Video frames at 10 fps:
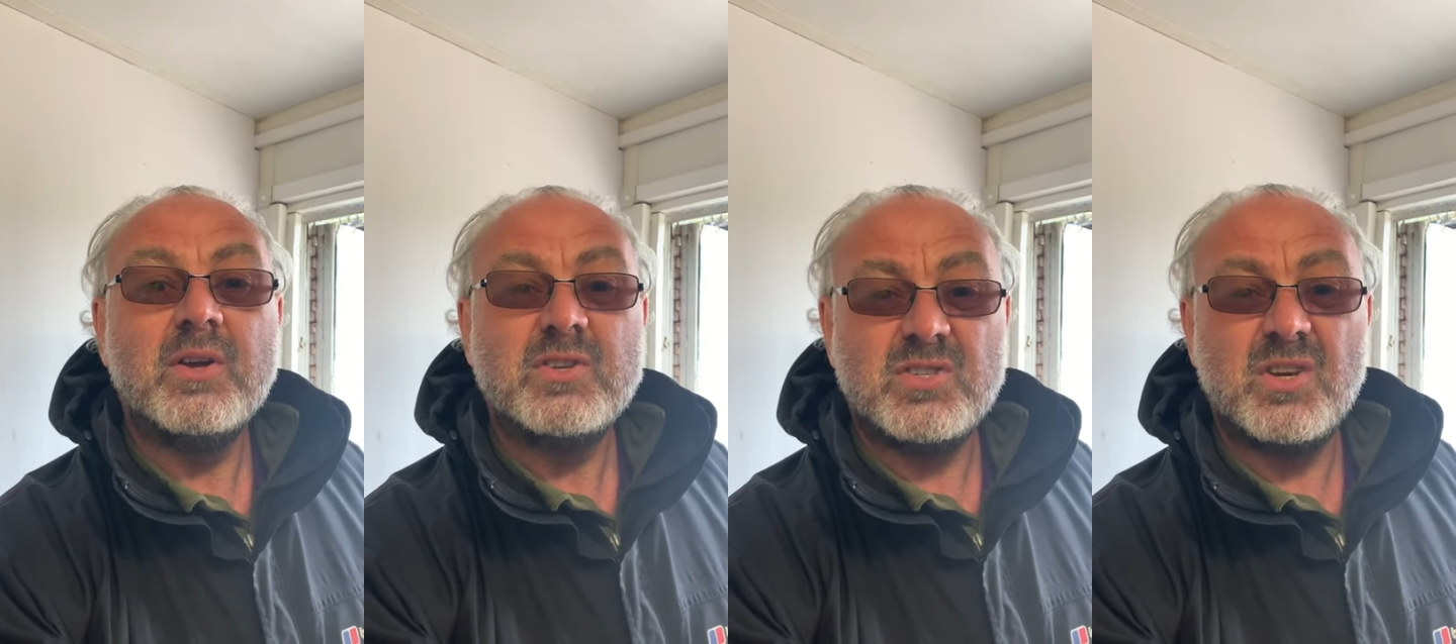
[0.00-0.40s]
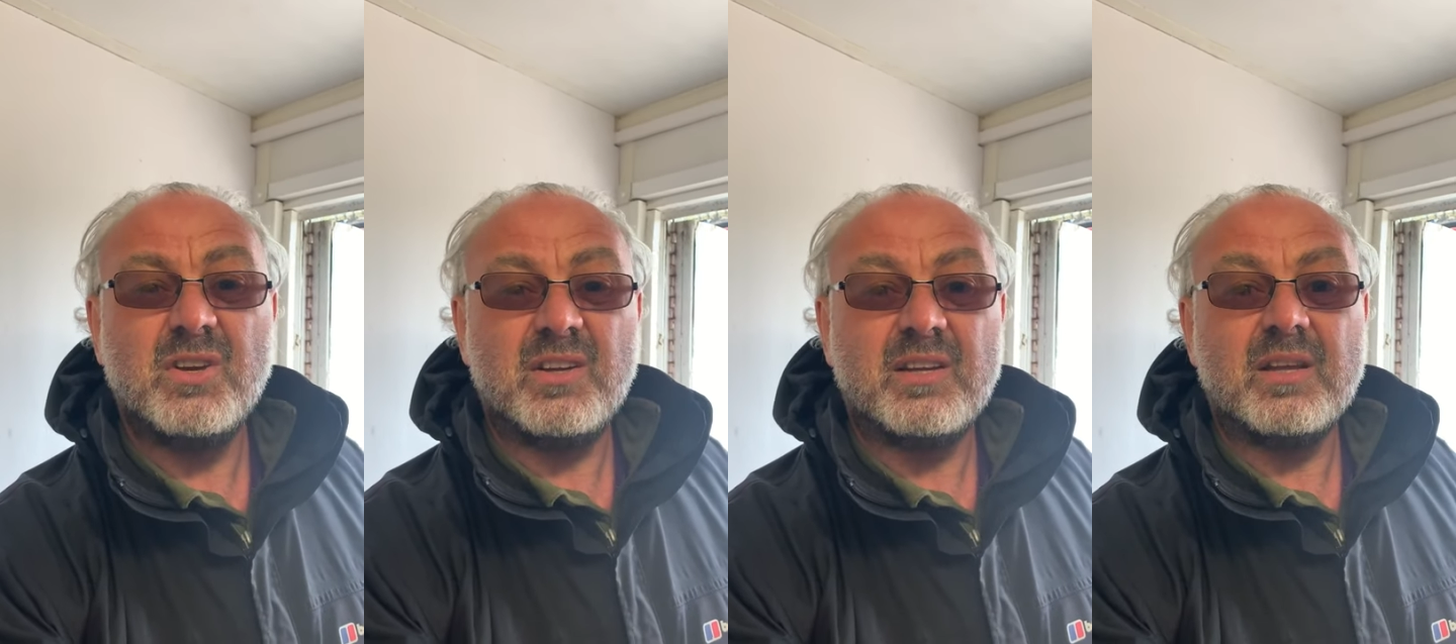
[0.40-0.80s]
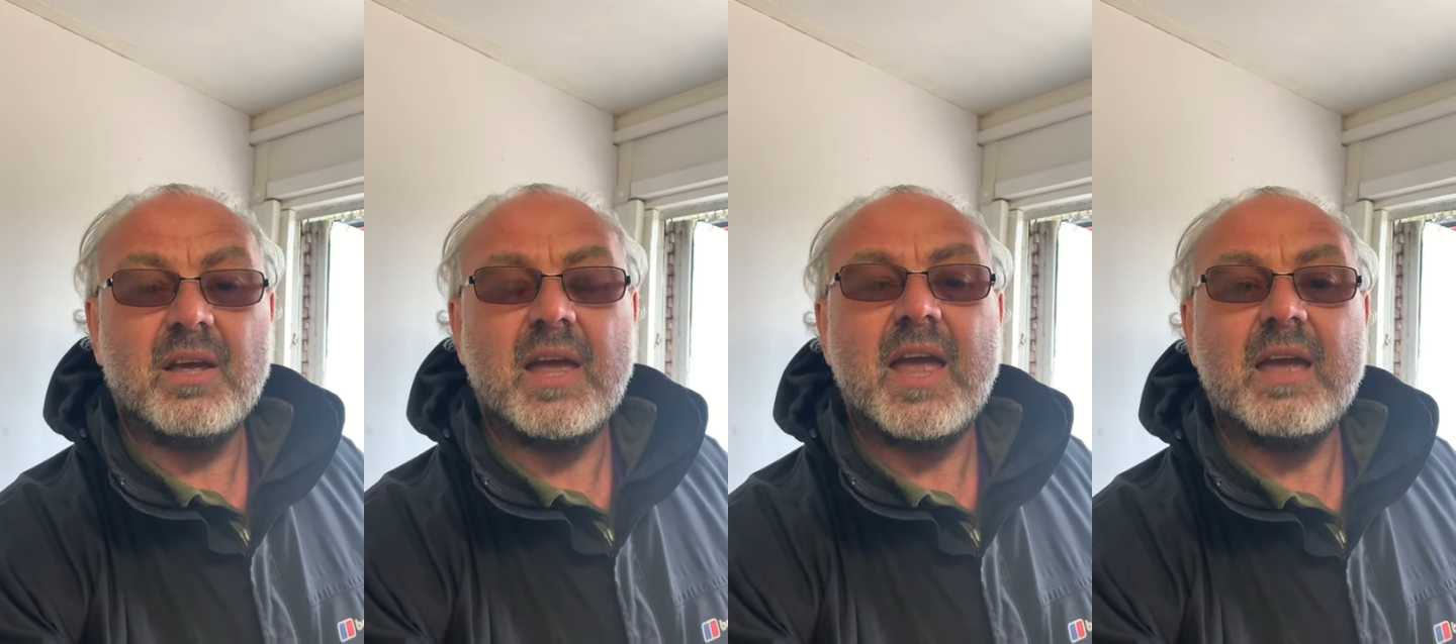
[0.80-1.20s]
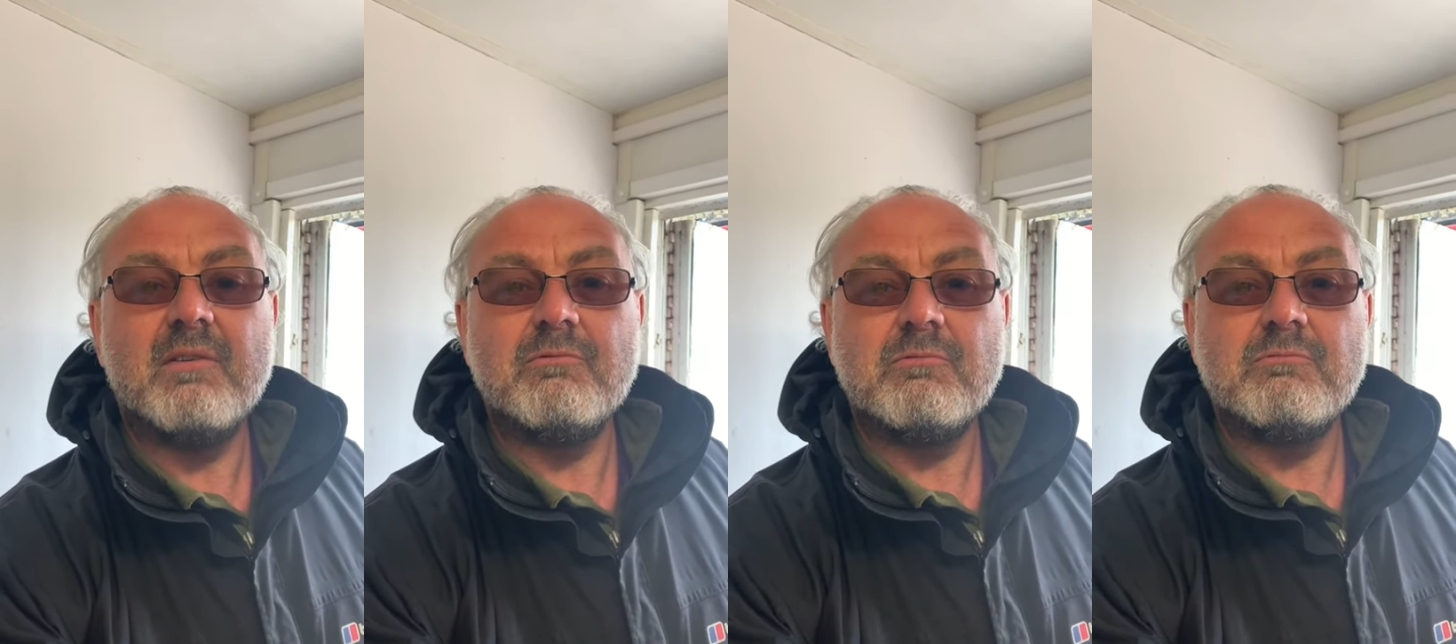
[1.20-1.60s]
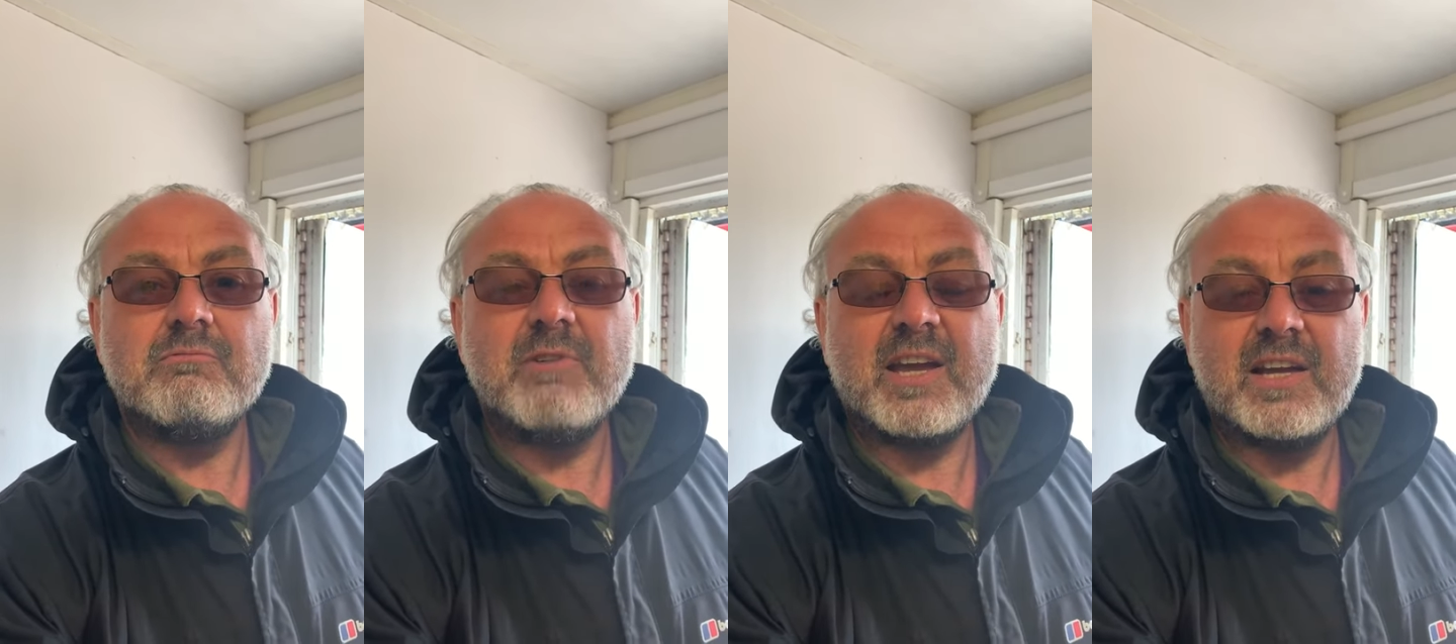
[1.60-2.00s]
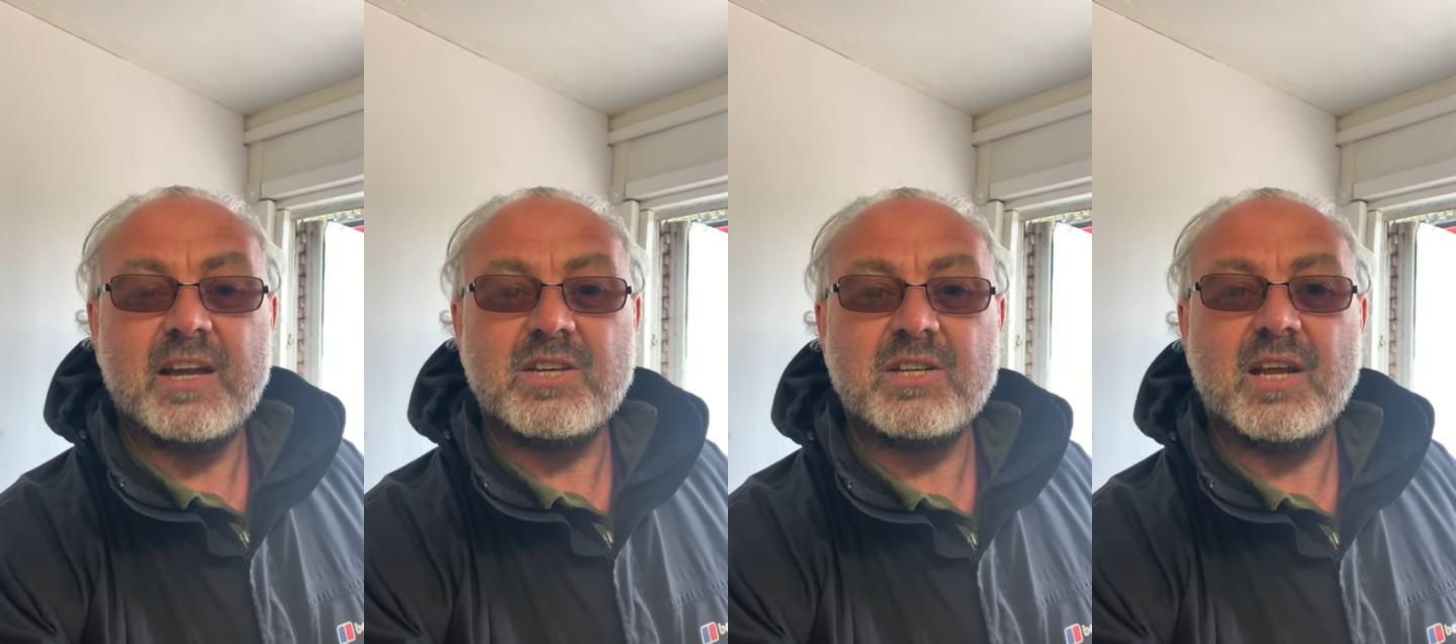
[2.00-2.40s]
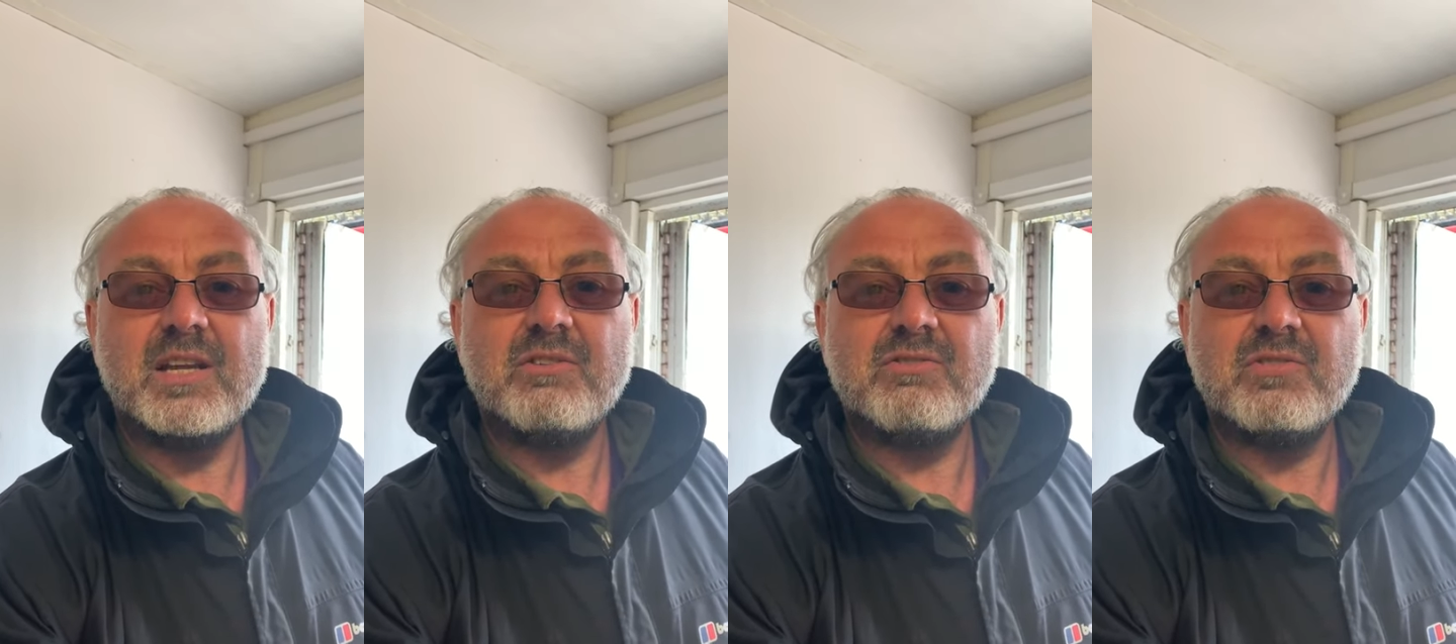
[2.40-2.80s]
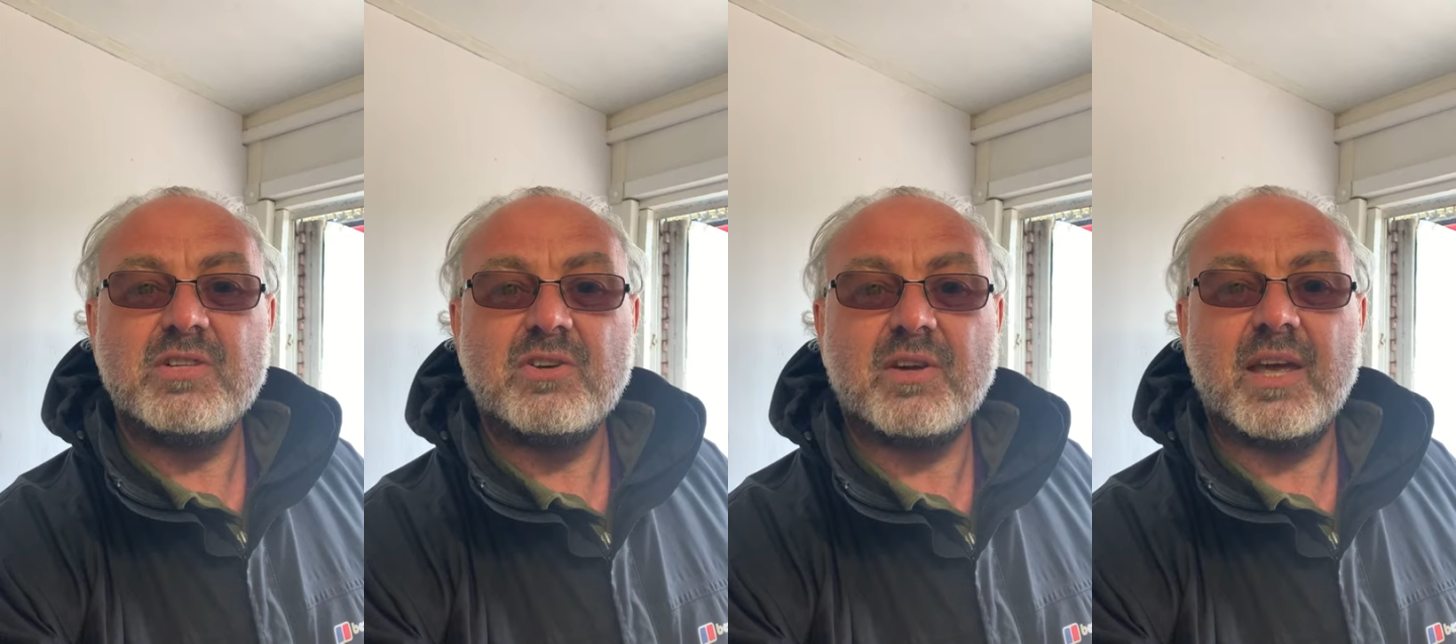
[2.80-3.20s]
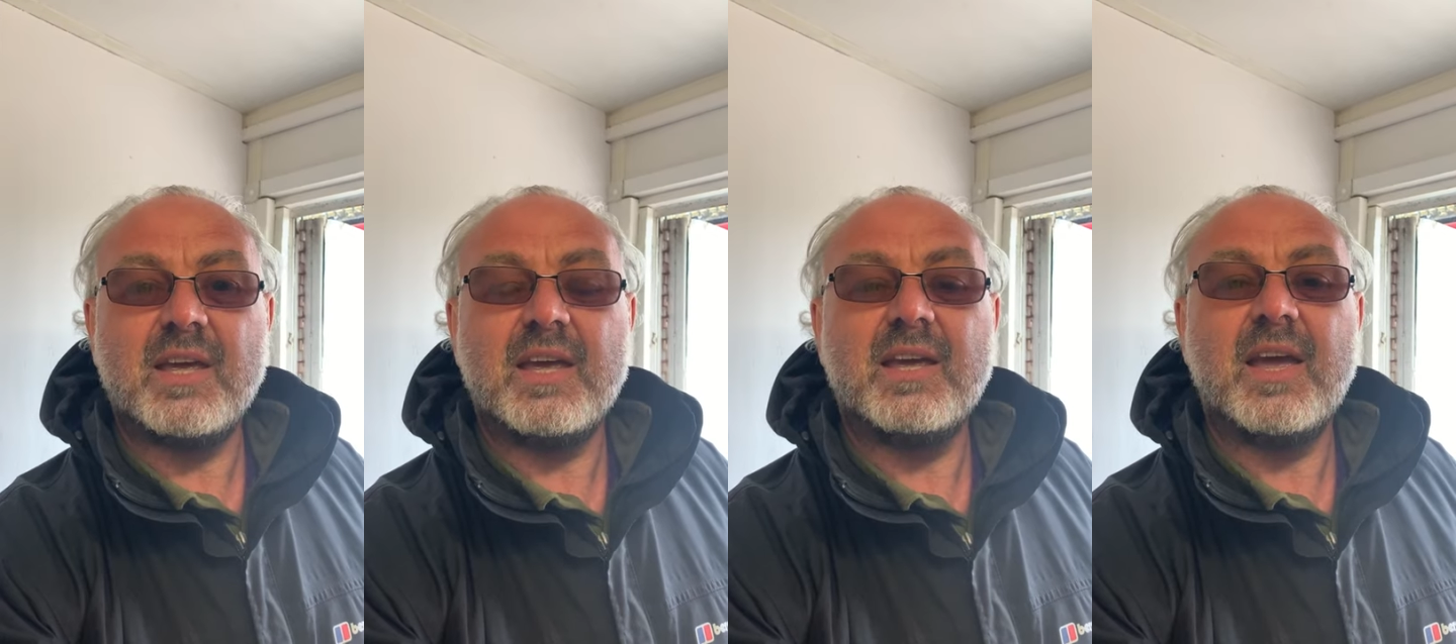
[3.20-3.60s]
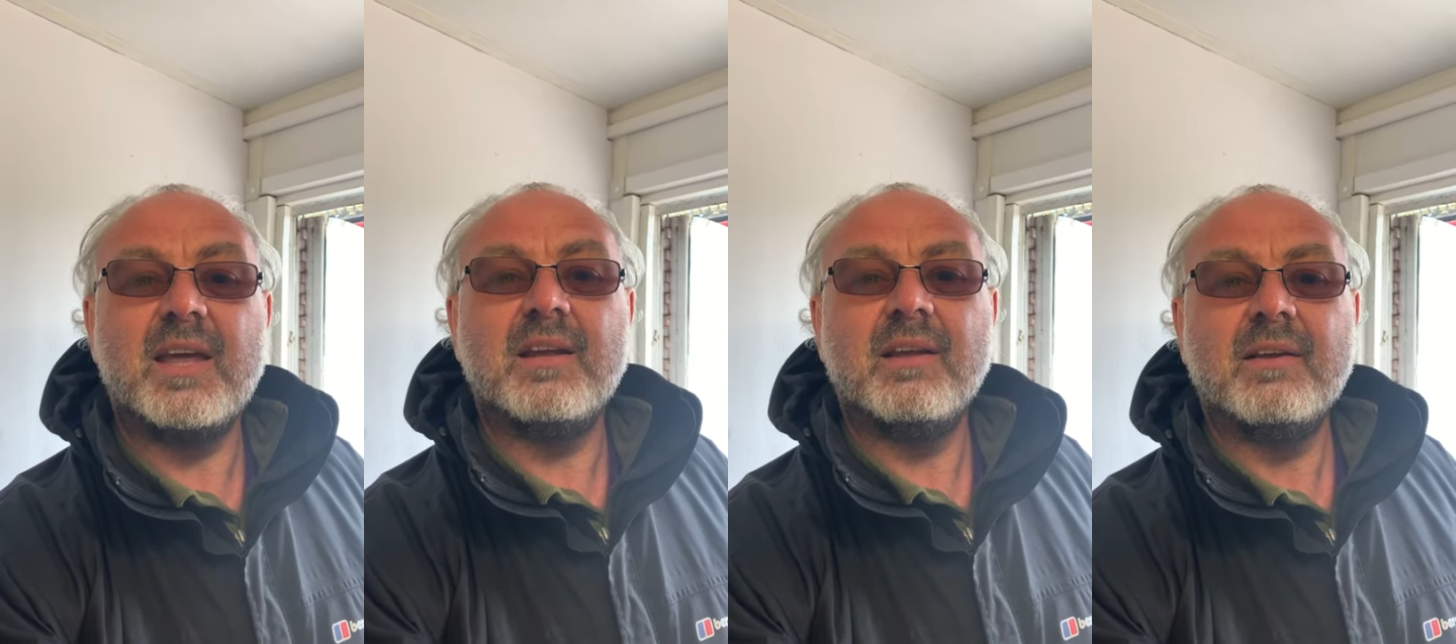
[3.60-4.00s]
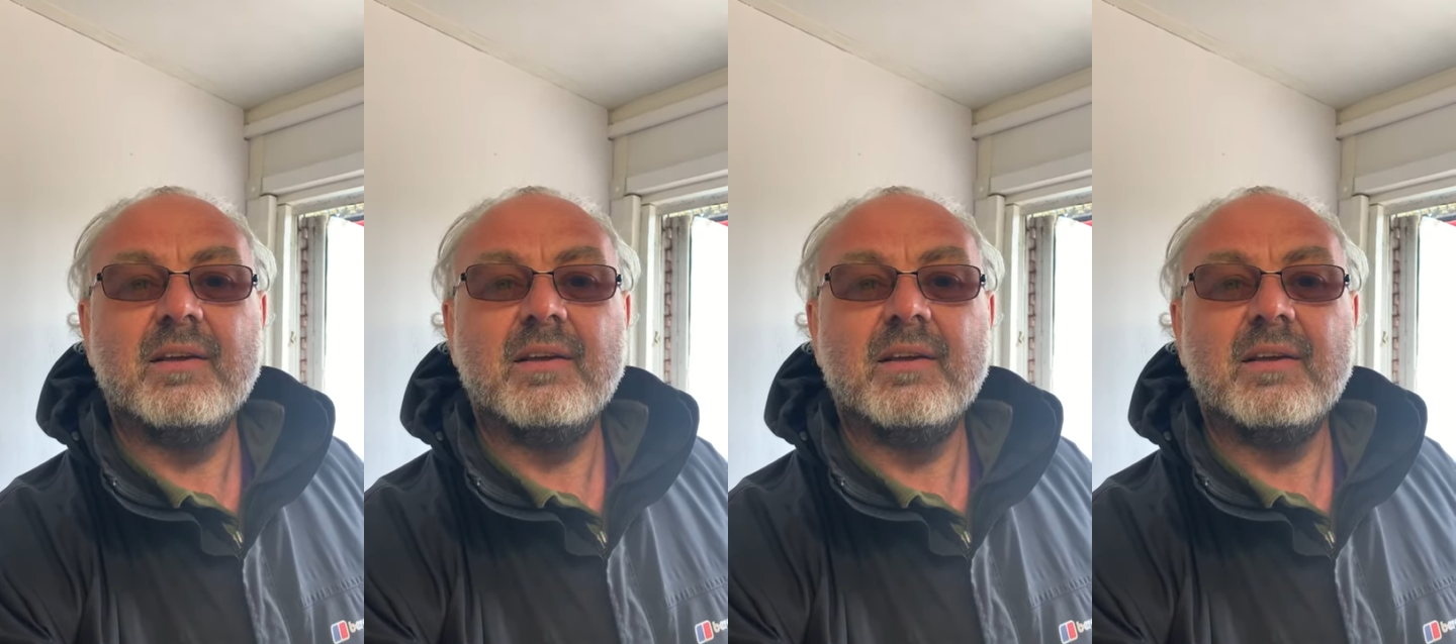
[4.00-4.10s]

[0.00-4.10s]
Certainly the regulation industries are kicking in.